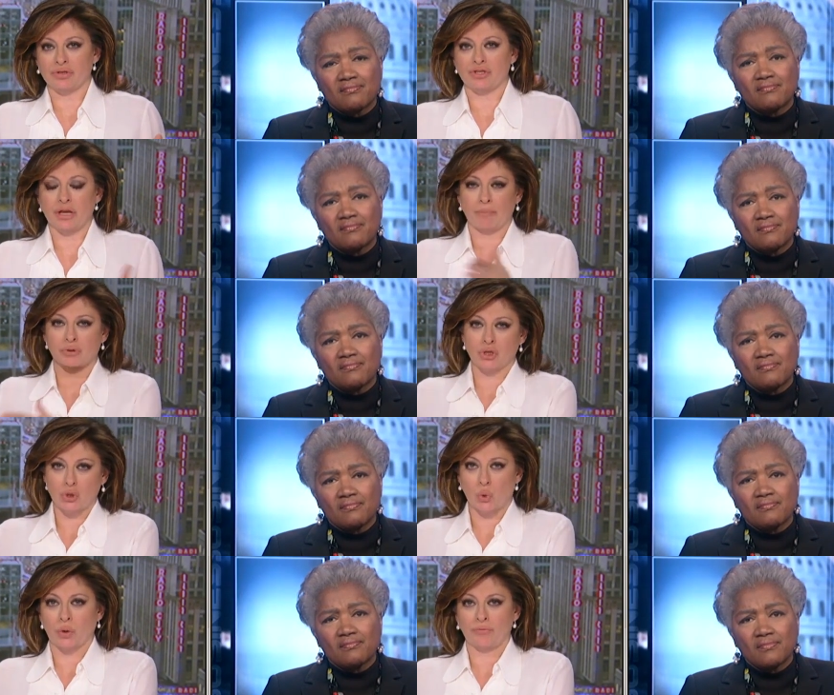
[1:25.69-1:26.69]
Speaker 1: is a separate
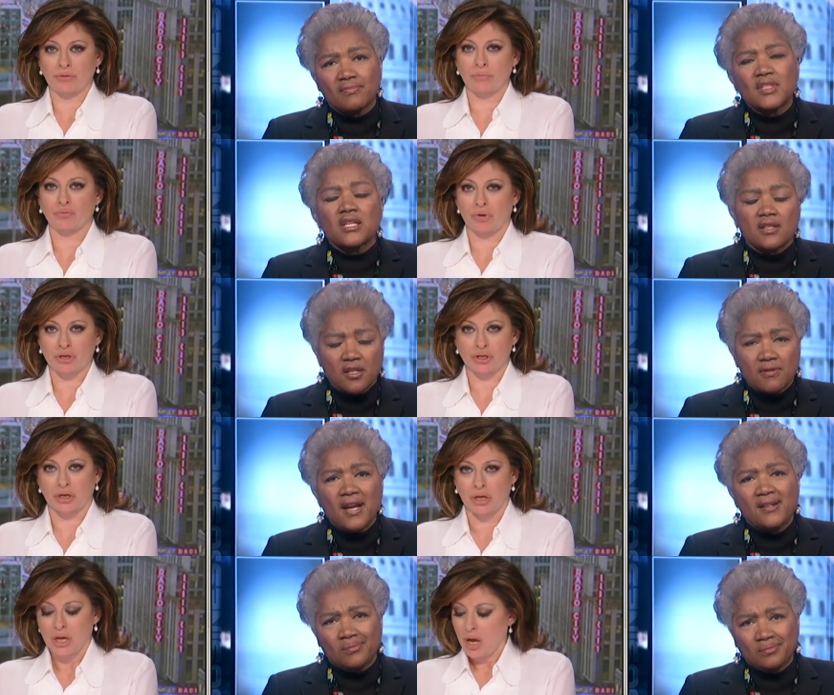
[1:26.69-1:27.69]
story from the
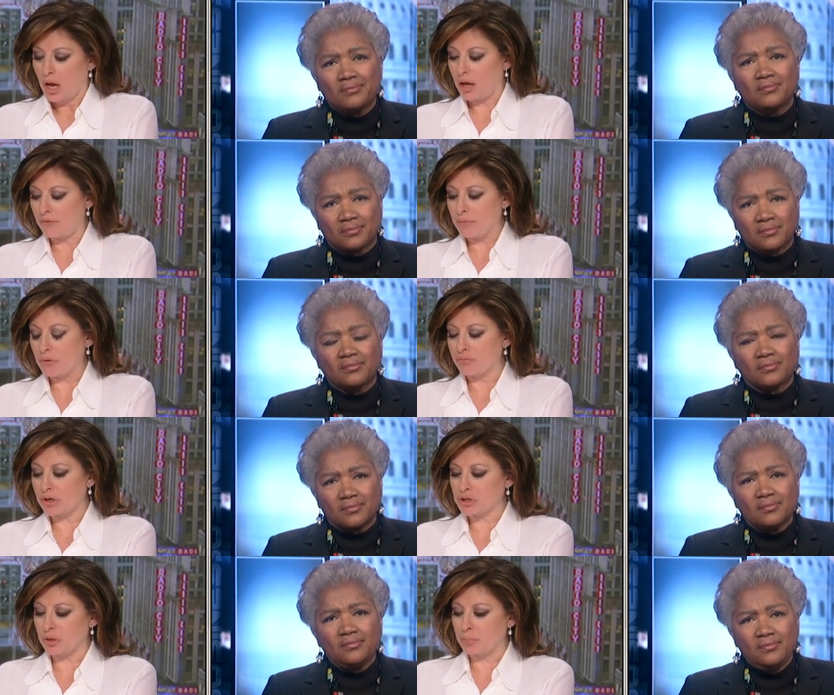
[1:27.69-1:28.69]
Russia, uh, from the
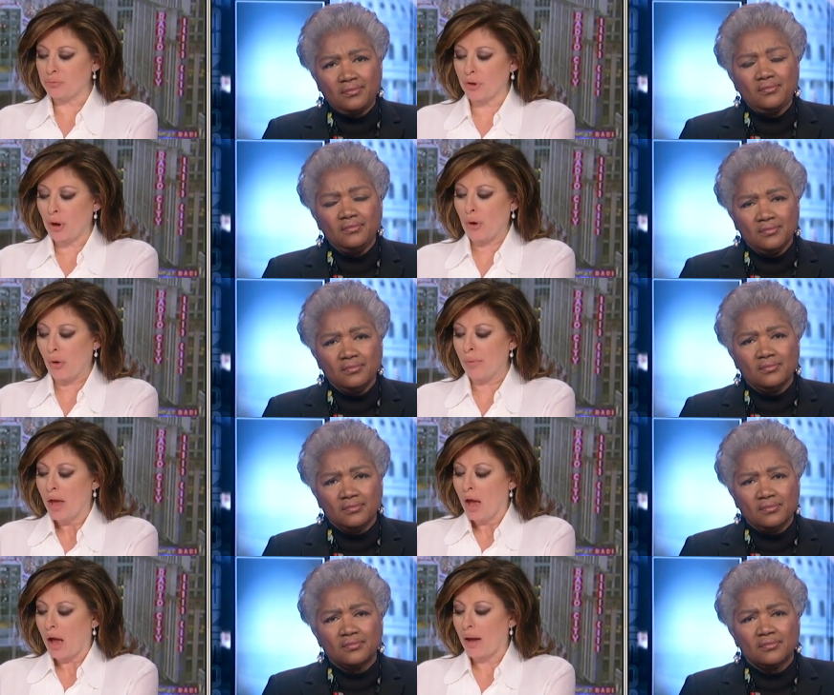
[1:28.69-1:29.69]
Russia
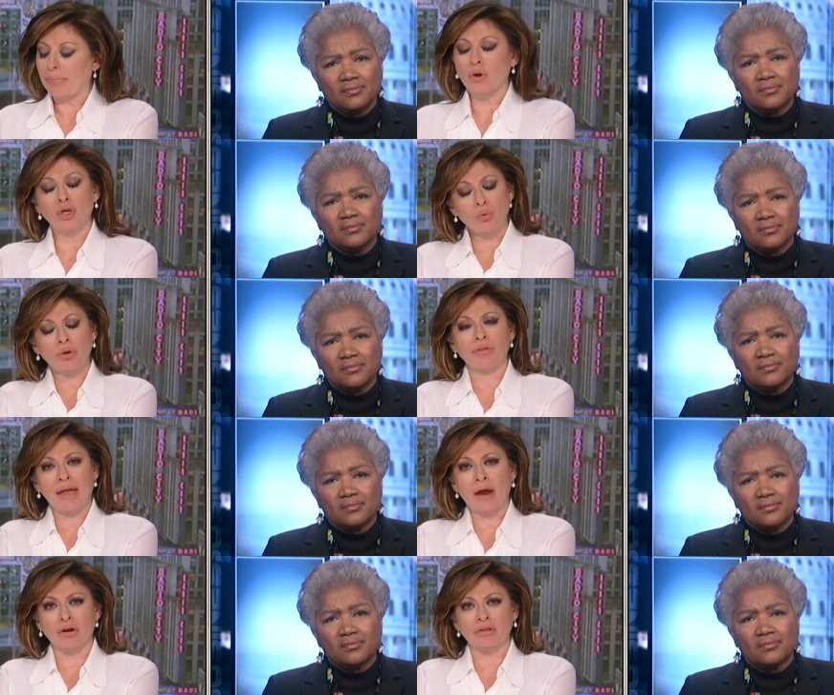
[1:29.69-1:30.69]
probe. Uh, but you were were there